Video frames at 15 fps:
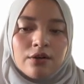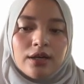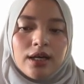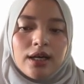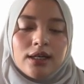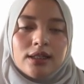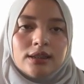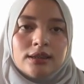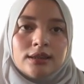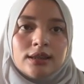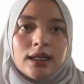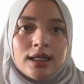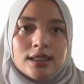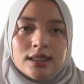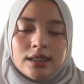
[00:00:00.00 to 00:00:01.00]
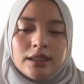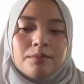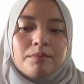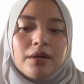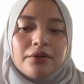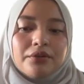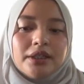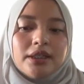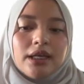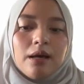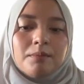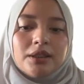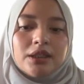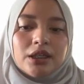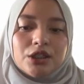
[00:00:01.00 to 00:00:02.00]
And lastly, marine
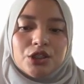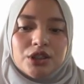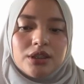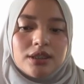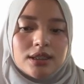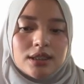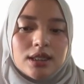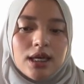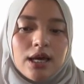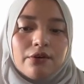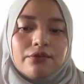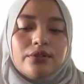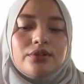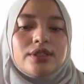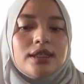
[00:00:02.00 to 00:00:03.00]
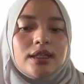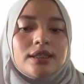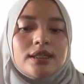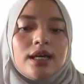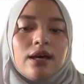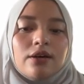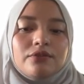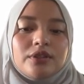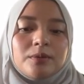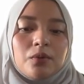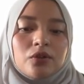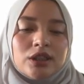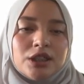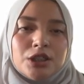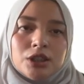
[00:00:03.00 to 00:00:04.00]
applications. Fuel cells have the
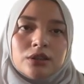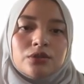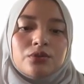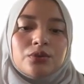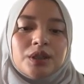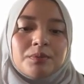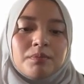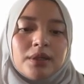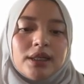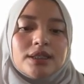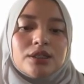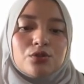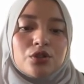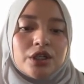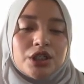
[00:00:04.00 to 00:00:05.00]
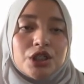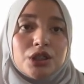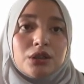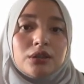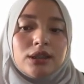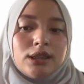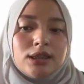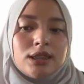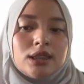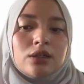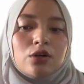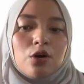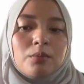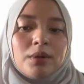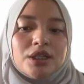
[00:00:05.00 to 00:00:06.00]
potential to replace traditional internal
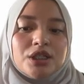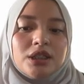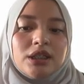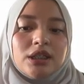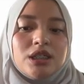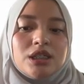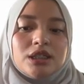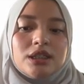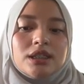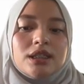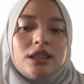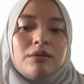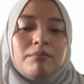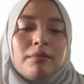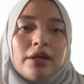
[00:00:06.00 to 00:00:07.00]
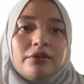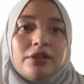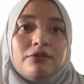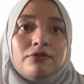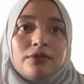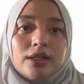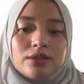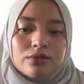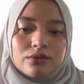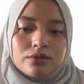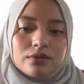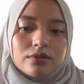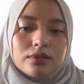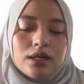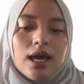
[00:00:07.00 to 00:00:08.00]
combustion engines in marine vessels,
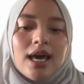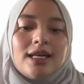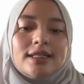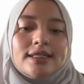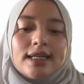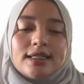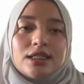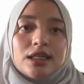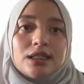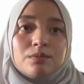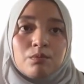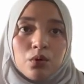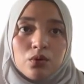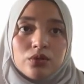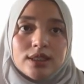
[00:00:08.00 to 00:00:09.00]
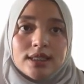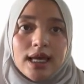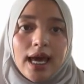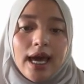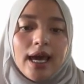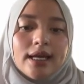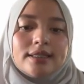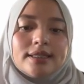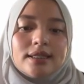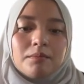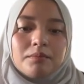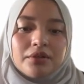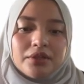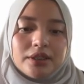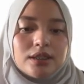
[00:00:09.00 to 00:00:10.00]
such as boats and
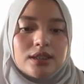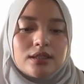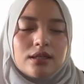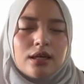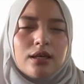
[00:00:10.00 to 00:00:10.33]
submarines.